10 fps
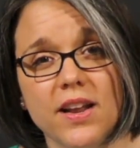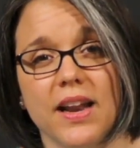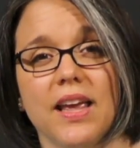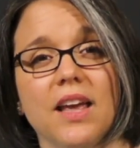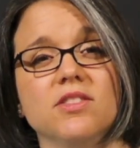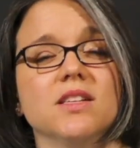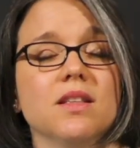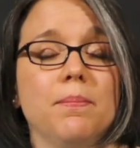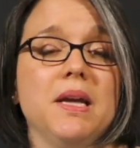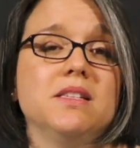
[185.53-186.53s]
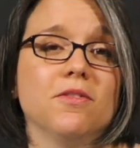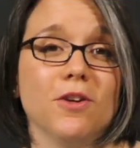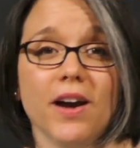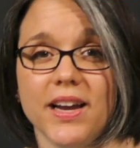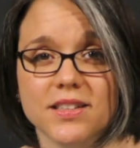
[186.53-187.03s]
and it gives us the peace of
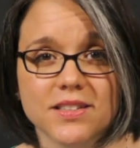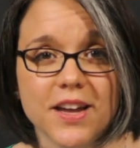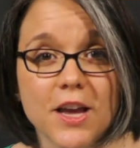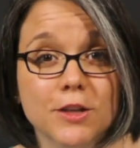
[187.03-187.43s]
Christ.